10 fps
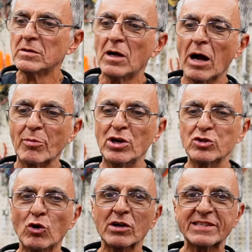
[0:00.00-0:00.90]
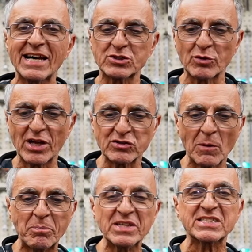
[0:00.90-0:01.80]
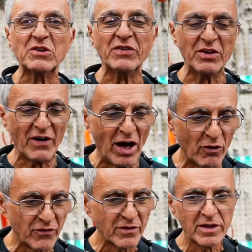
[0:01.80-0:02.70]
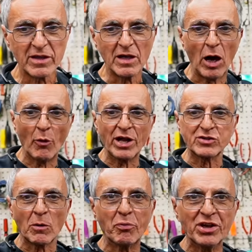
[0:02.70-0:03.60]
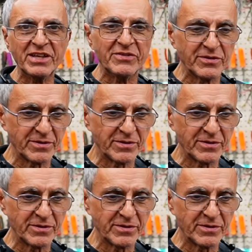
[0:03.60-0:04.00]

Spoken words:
I'm going to do a test without the PCV valve. I want it to breathe.